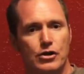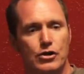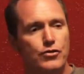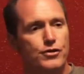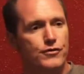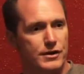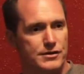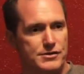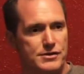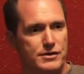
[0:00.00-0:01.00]

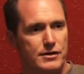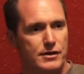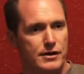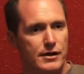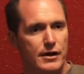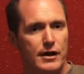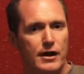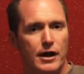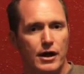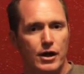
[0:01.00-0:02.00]
Lutherans,
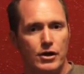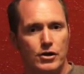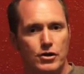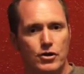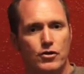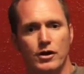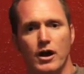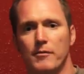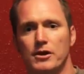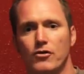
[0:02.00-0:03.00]
you can
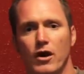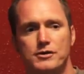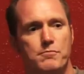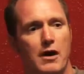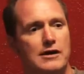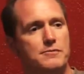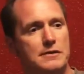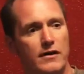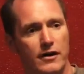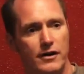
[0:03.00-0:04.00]
come across
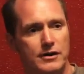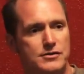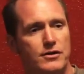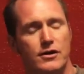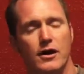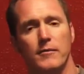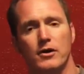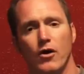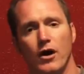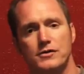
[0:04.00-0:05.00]
Presbyterians, you can come
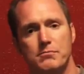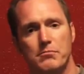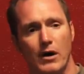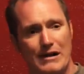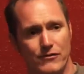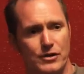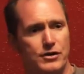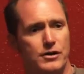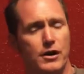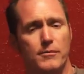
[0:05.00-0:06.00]
across Brethren, you
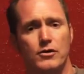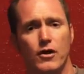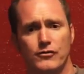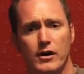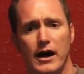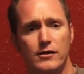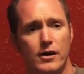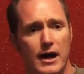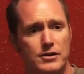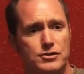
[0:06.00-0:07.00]
can come across
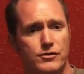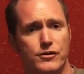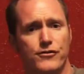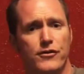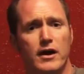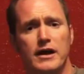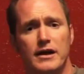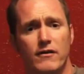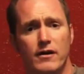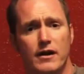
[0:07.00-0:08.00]
Congregationalists,
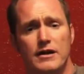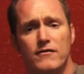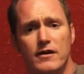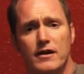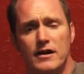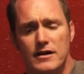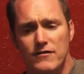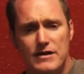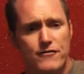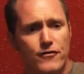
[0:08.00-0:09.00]
even
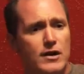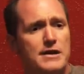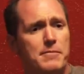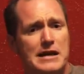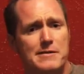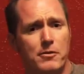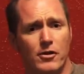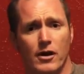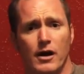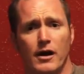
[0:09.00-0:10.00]
EV free
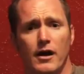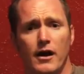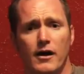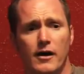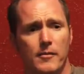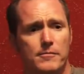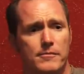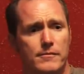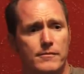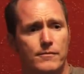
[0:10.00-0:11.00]
people um,
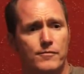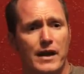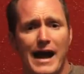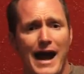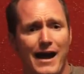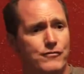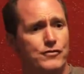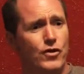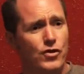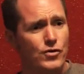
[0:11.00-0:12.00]
that have
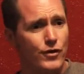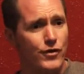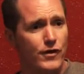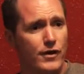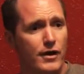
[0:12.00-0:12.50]
truth.